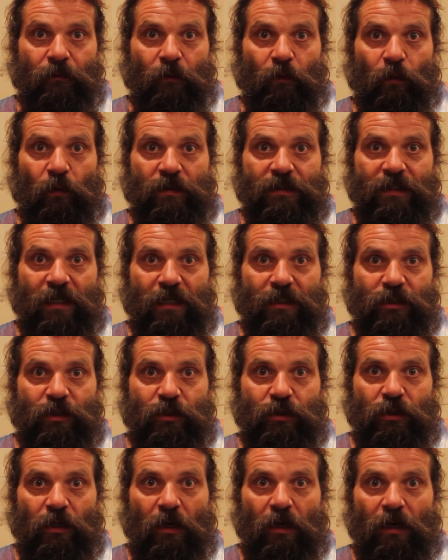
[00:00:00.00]
was I
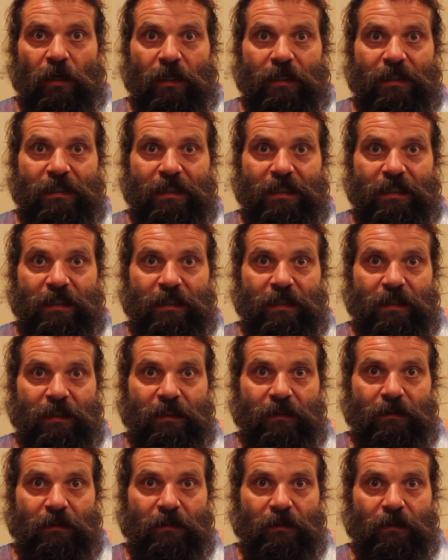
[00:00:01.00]
saw a need